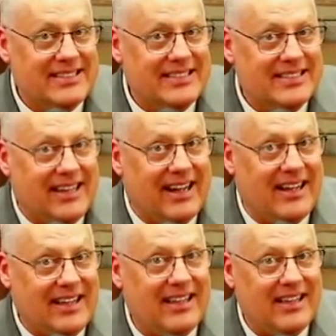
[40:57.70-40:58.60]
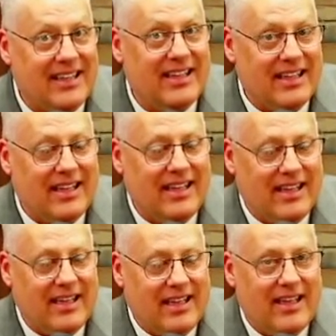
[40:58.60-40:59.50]
Huh?
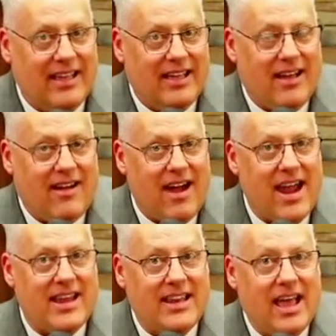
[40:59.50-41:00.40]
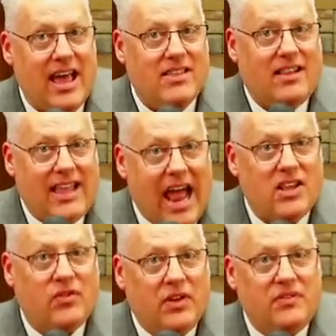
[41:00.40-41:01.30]
All right? The last
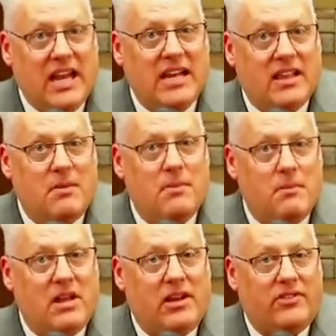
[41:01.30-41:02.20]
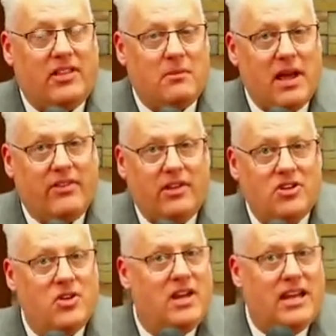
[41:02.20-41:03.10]
15 of the minutes of the message, you
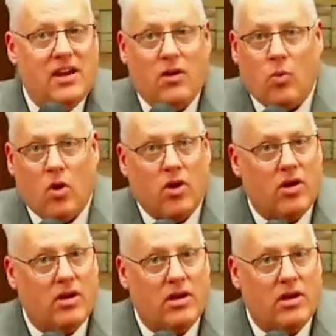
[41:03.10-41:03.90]
didn't hear a word.